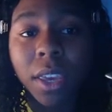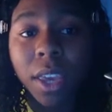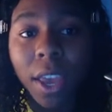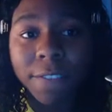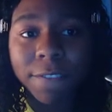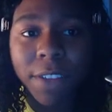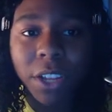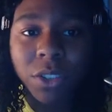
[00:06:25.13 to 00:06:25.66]
and
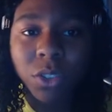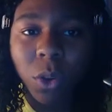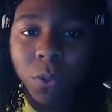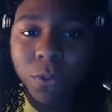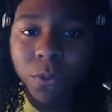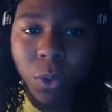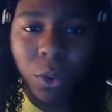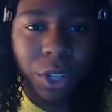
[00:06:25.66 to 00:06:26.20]
fell so
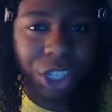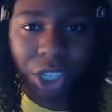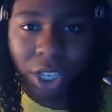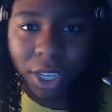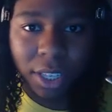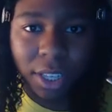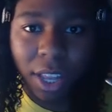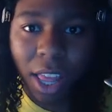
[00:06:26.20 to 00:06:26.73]
foolishly
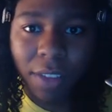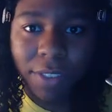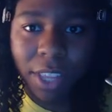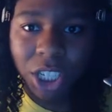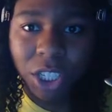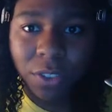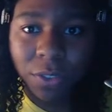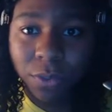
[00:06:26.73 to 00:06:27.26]
in love that
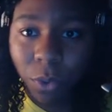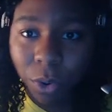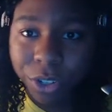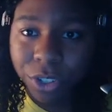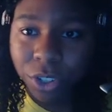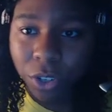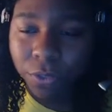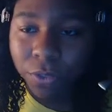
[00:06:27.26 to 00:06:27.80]
she forced
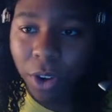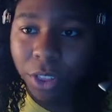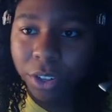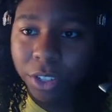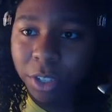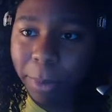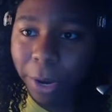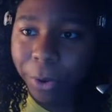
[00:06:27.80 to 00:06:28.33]
her father
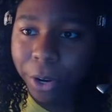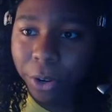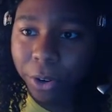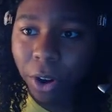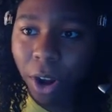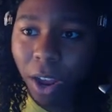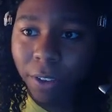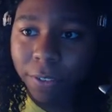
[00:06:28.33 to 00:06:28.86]
to marry her
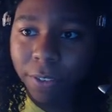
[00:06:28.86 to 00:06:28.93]
off.